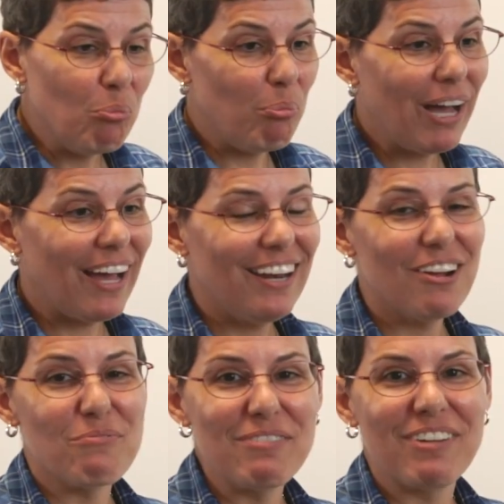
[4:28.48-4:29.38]
But
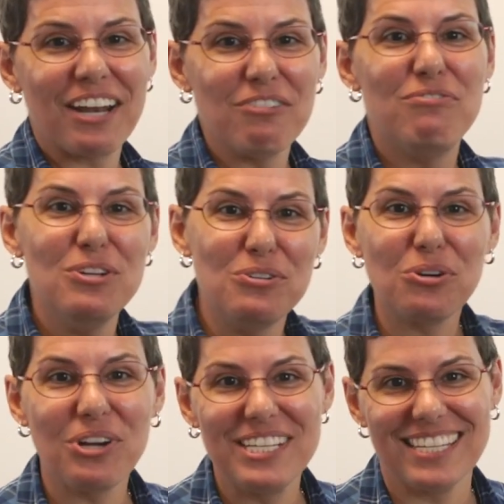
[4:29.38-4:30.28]
we've got a few
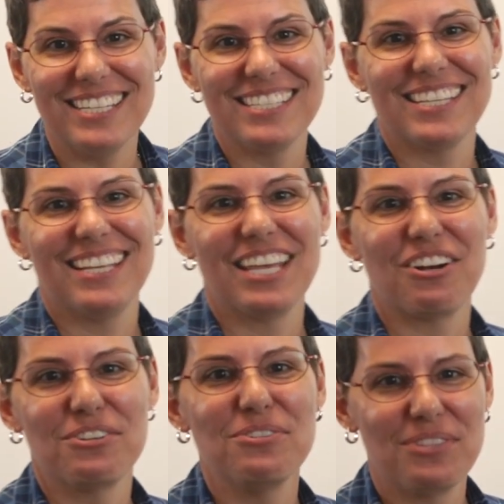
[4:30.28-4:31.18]
choices that
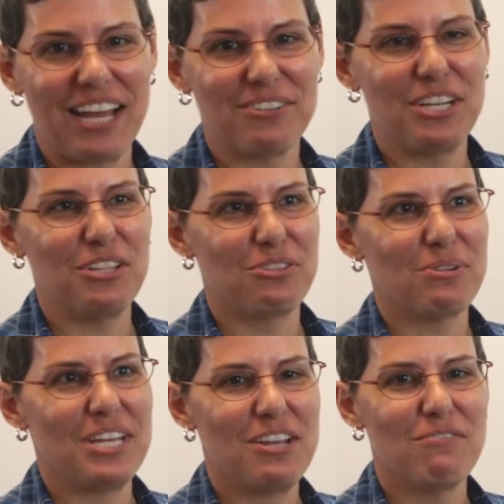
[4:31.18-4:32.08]
are
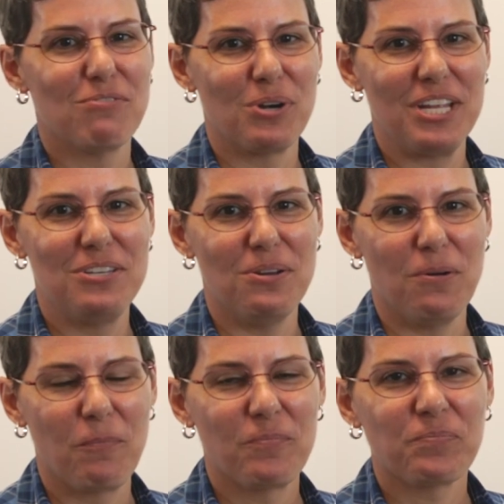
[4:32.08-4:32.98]

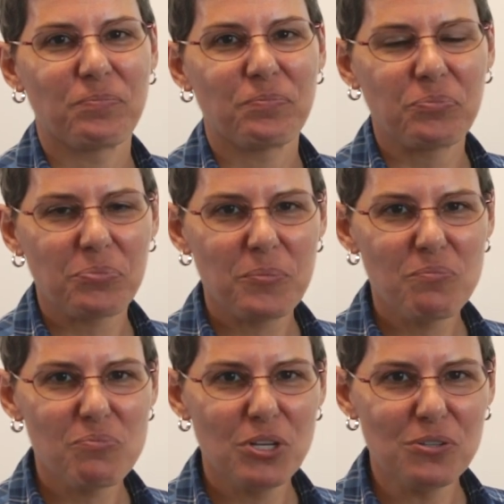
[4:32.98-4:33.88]
$2,003.42.
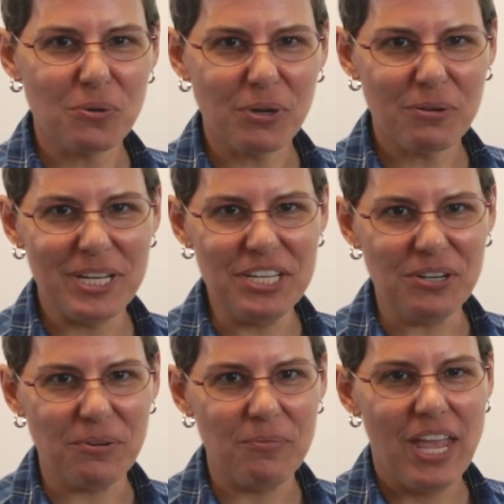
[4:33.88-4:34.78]
So what
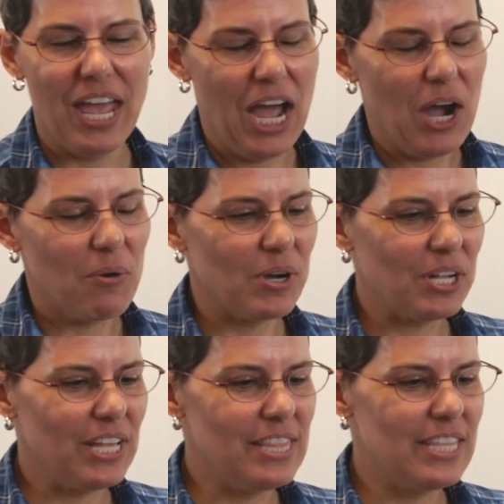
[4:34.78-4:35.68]
do?
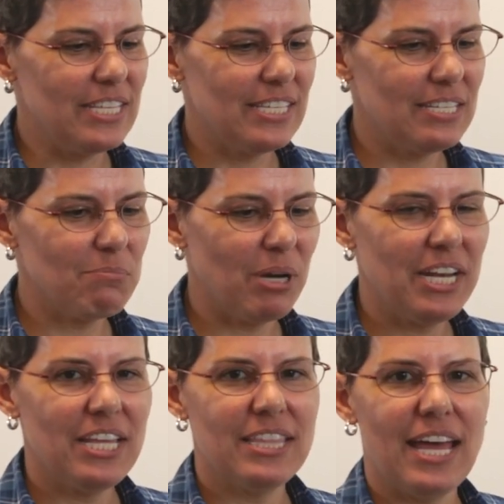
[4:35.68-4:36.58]
Well, this is
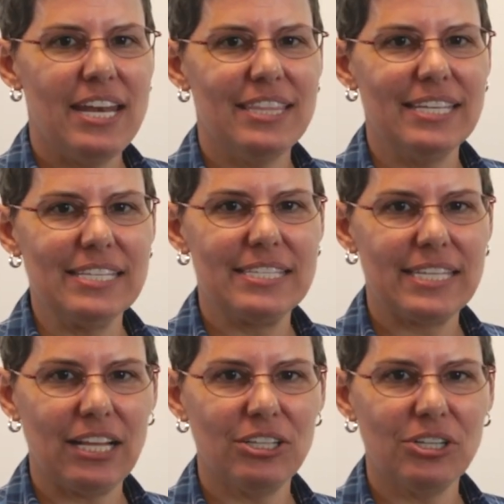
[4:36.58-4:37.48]
money that the
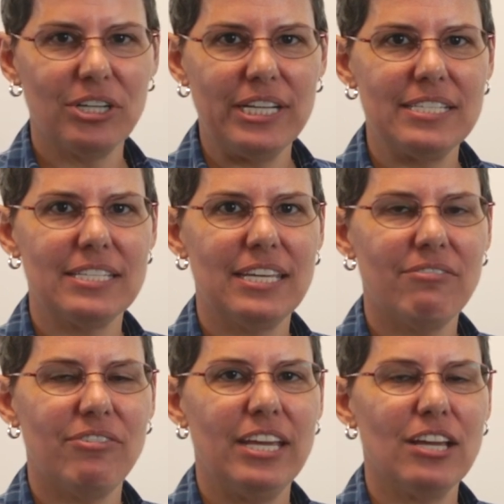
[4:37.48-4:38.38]
seller is
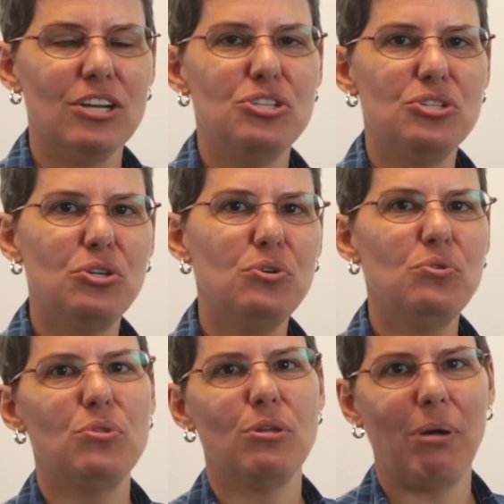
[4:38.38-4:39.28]
giving
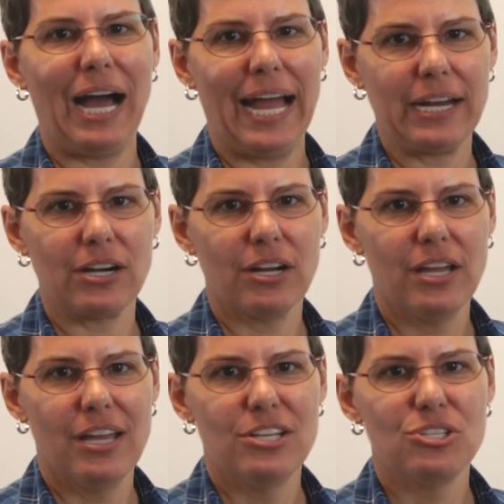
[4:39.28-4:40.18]
to the buyer.
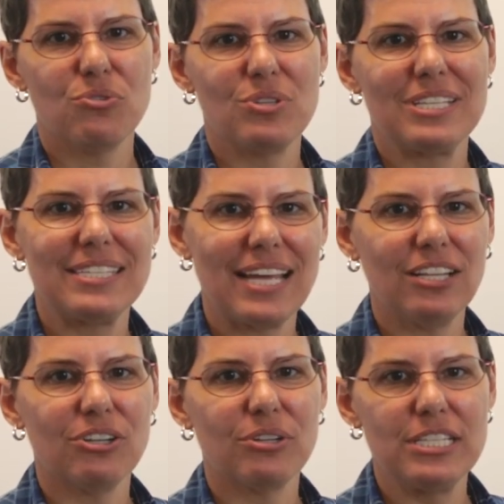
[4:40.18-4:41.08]
So the
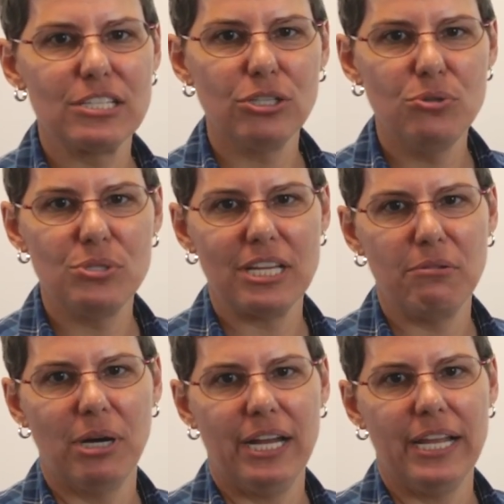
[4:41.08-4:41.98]
seller is
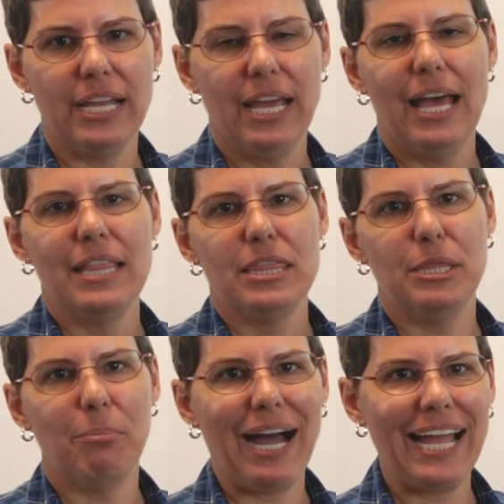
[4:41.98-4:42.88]
losing money,
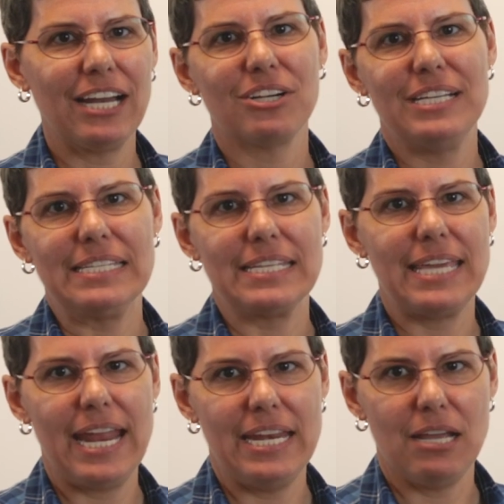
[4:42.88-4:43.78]
the buyer is
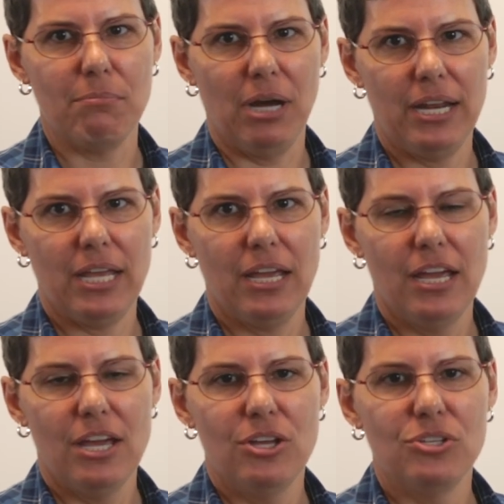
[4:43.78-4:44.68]
gaining money.
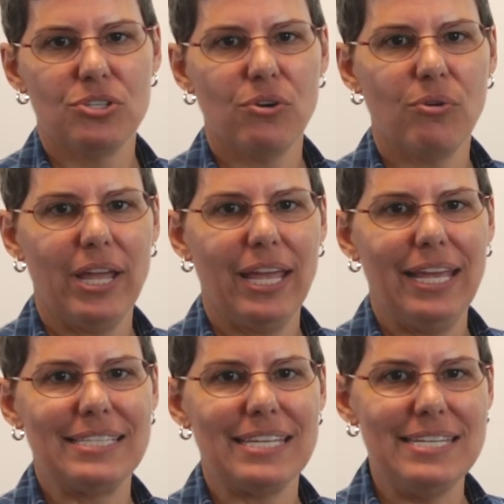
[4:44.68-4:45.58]
So
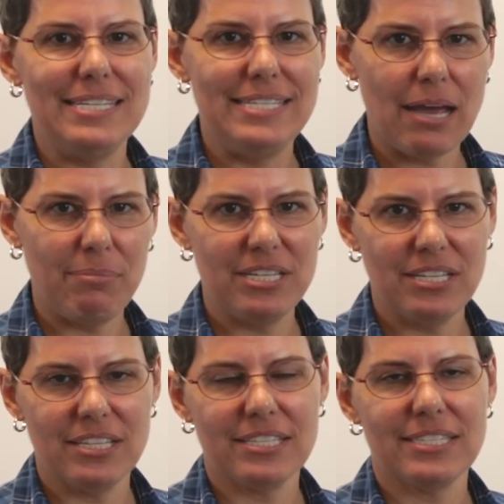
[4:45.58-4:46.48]
it's a debit
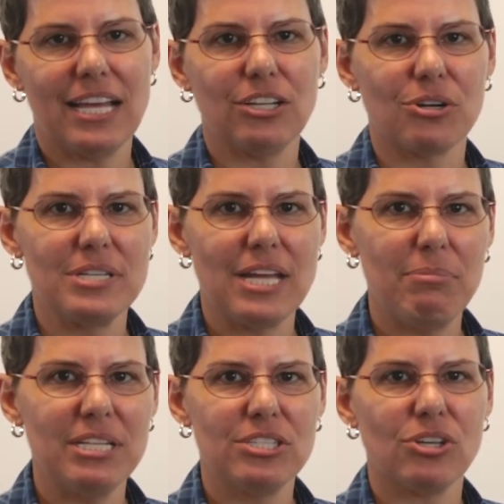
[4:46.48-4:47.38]
to the seller.
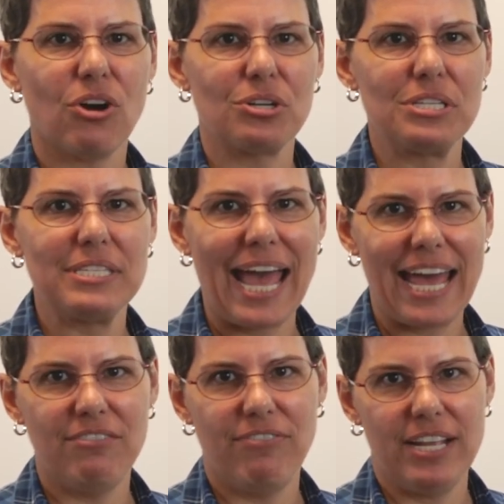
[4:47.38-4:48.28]
Debits are
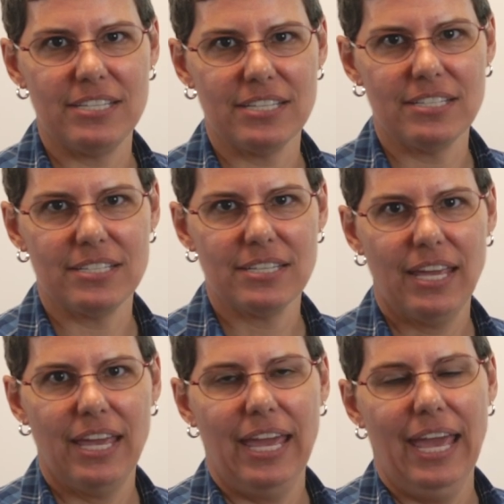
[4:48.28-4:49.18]
sad faces.
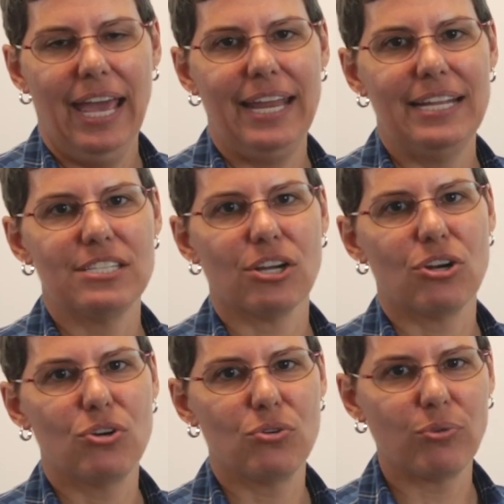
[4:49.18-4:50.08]
And it's a
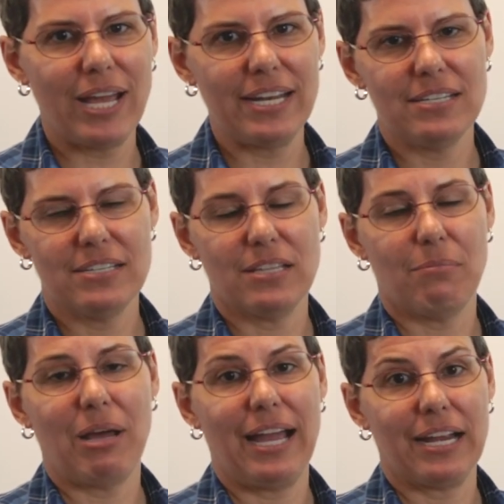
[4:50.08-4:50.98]
credit to the
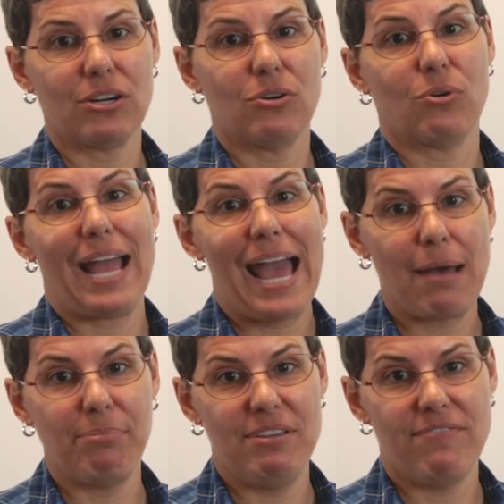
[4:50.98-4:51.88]
buyer or a
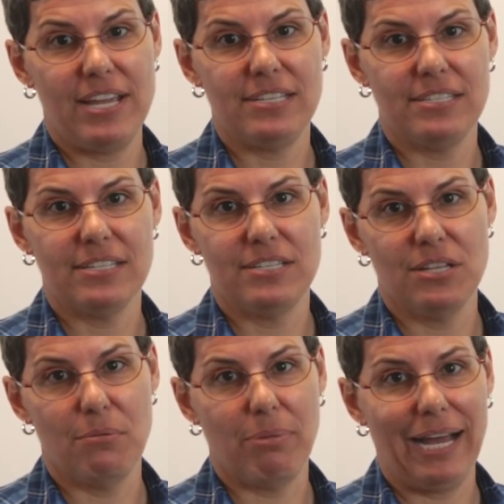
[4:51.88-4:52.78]
happy face to
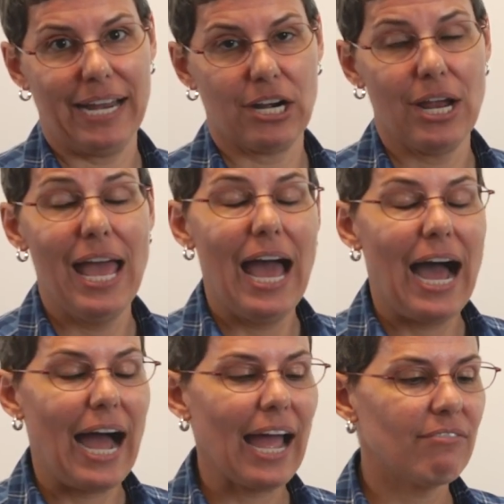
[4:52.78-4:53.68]
the buyer.
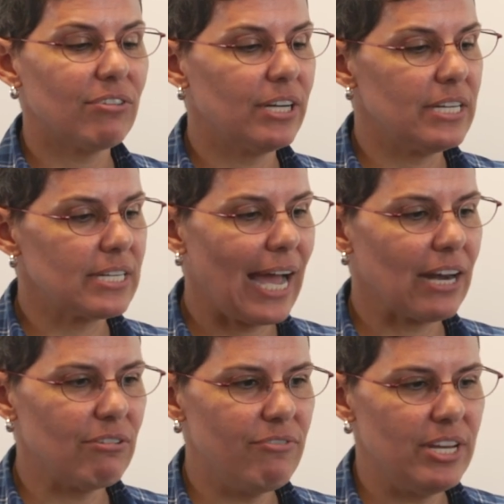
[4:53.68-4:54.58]
I have an
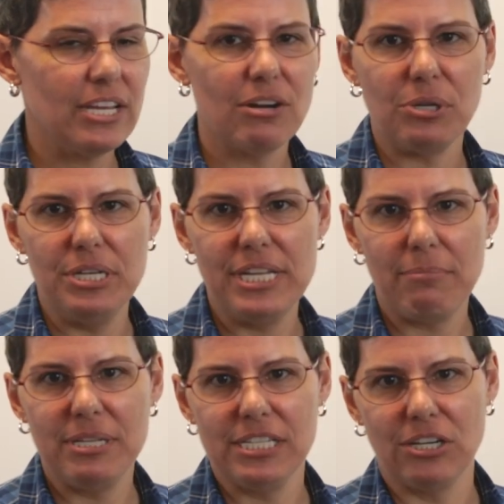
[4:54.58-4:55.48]
entire video on
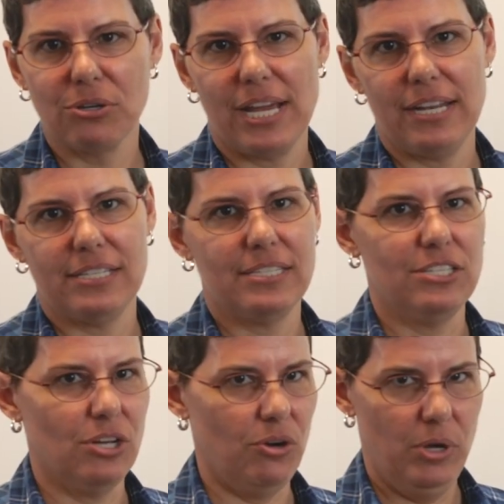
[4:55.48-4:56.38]
debits and credits,
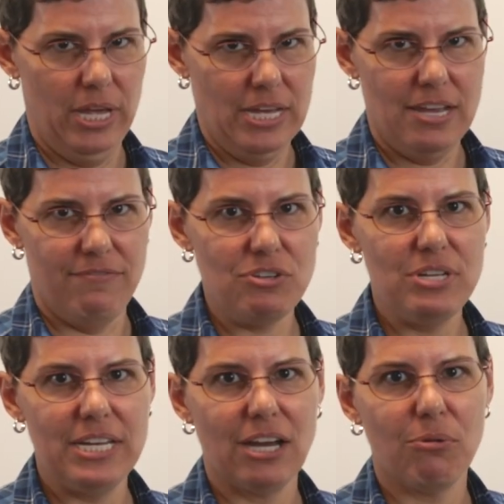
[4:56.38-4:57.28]
so if you
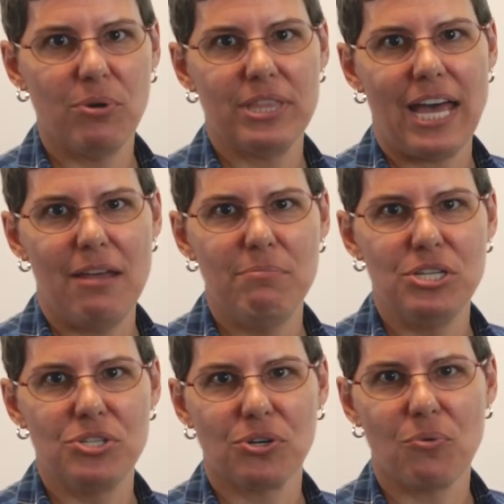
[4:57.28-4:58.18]
need help with that, be
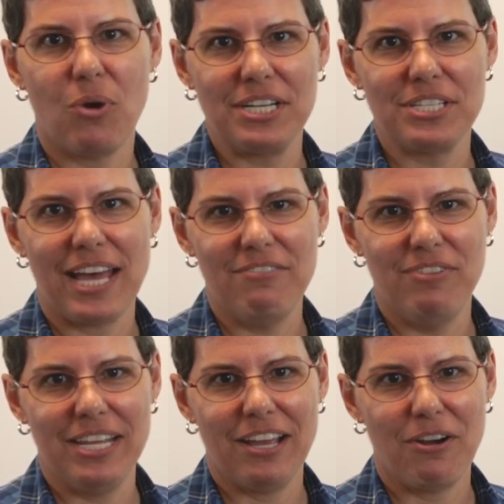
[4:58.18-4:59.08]
sure to watch that
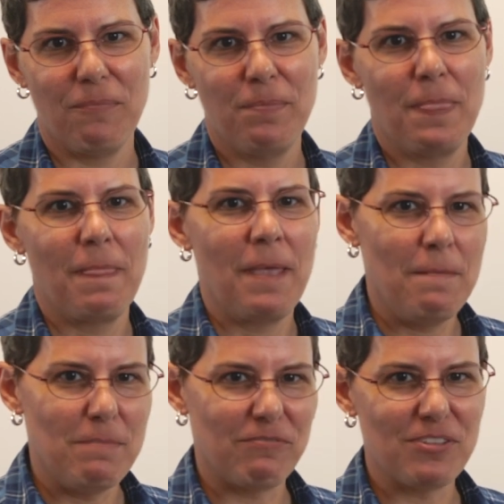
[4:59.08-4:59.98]
video.
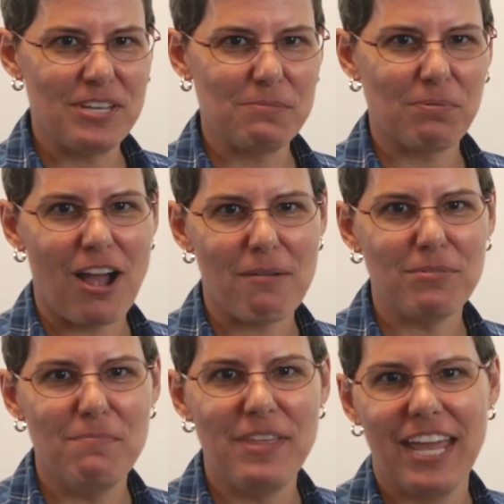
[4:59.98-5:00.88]
But for this
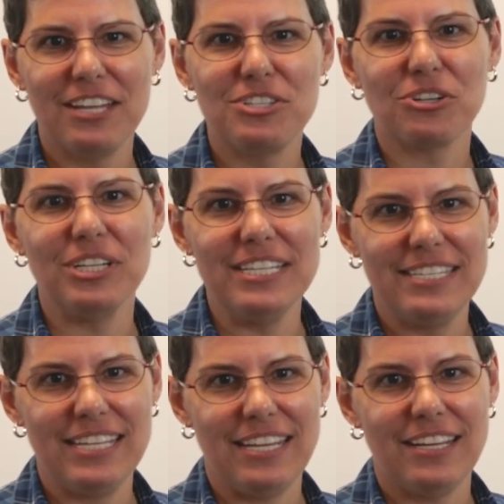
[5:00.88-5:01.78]
problem, the answer is
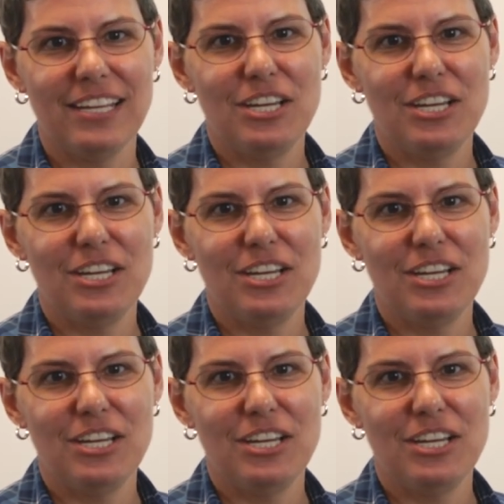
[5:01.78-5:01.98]
C,